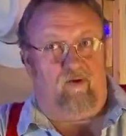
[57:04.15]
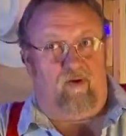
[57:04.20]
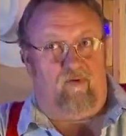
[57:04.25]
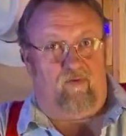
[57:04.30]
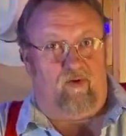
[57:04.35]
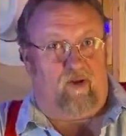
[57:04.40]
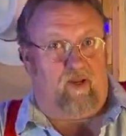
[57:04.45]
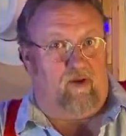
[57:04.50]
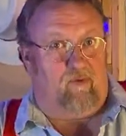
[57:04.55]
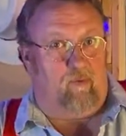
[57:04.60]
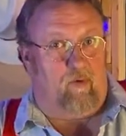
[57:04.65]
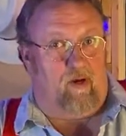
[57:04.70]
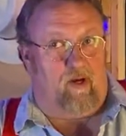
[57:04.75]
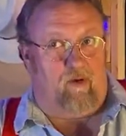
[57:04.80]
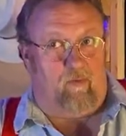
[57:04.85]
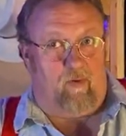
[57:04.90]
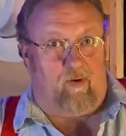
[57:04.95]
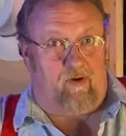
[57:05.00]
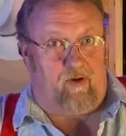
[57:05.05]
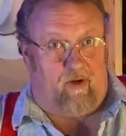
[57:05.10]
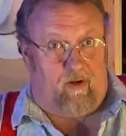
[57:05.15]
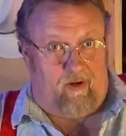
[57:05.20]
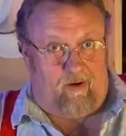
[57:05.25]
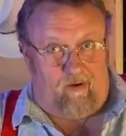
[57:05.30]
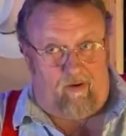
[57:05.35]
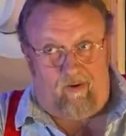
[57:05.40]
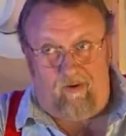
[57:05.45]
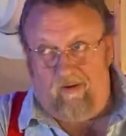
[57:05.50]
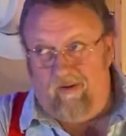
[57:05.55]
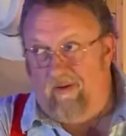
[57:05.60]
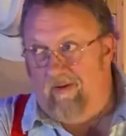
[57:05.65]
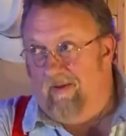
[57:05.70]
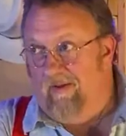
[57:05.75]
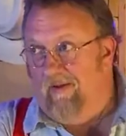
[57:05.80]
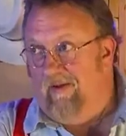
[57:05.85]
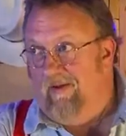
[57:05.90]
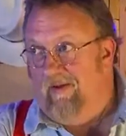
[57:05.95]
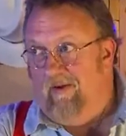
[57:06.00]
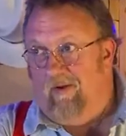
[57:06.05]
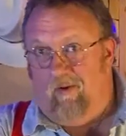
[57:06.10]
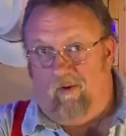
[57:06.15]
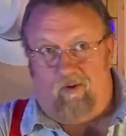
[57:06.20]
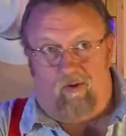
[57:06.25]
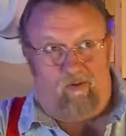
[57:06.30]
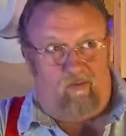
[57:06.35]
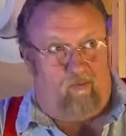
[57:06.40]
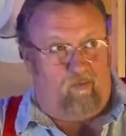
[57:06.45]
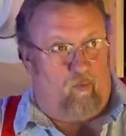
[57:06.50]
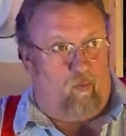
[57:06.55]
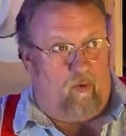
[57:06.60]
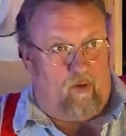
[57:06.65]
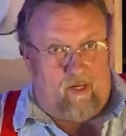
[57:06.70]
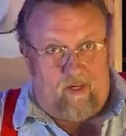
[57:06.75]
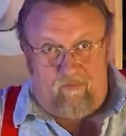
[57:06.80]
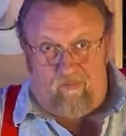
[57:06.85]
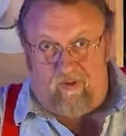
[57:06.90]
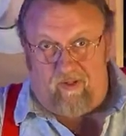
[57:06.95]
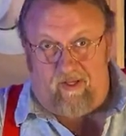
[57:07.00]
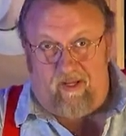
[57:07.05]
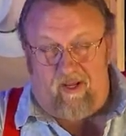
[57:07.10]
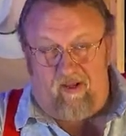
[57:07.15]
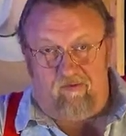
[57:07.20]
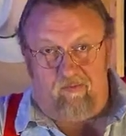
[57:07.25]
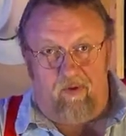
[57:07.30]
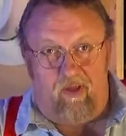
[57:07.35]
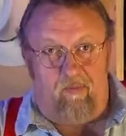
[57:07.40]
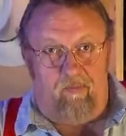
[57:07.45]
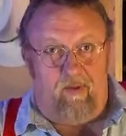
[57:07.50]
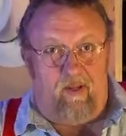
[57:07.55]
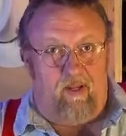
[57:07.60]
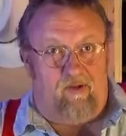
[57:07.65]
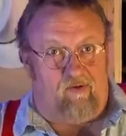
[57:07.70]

if you're getting ready to retire or whatever the case may be.